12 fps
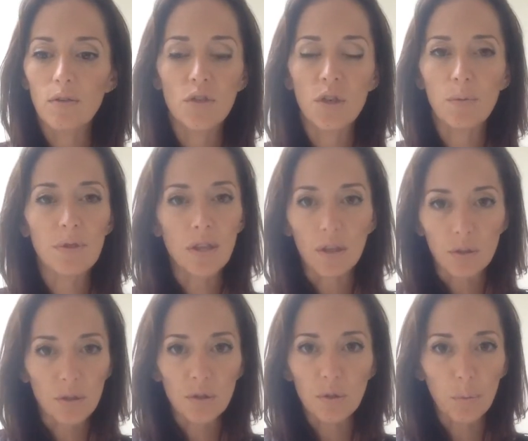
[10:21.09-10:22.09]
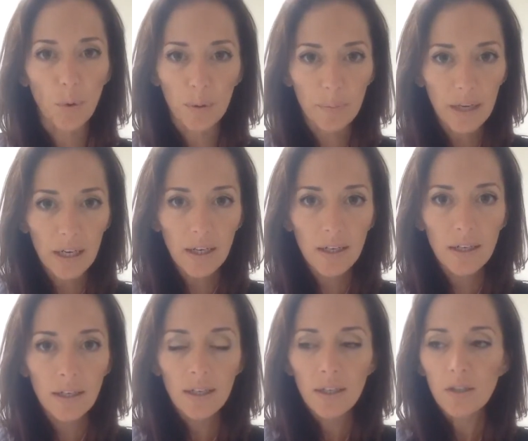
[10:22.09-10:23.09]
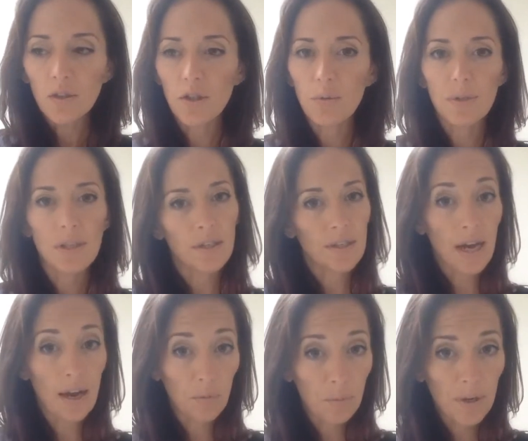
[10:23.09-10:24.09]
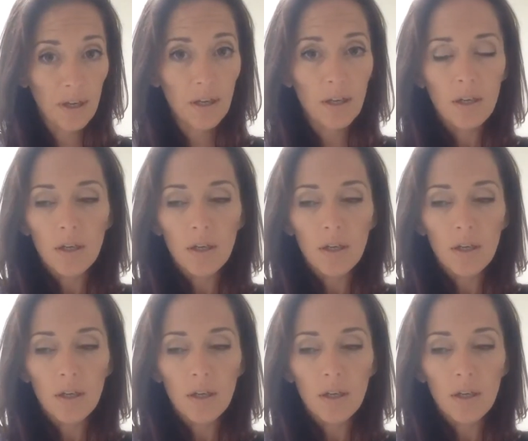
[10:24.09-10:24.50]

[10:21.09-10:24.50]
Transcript: She was there to support me. She was there to help me.